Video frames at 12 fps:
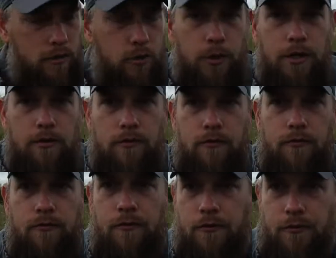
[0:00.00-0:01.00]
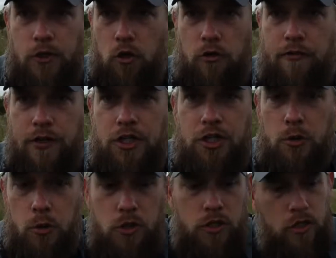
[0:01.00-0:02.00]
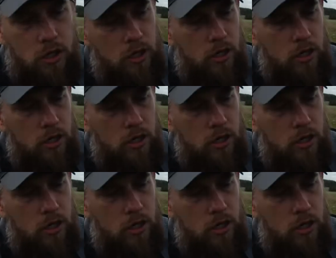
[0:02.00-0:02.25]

doing photography shoots,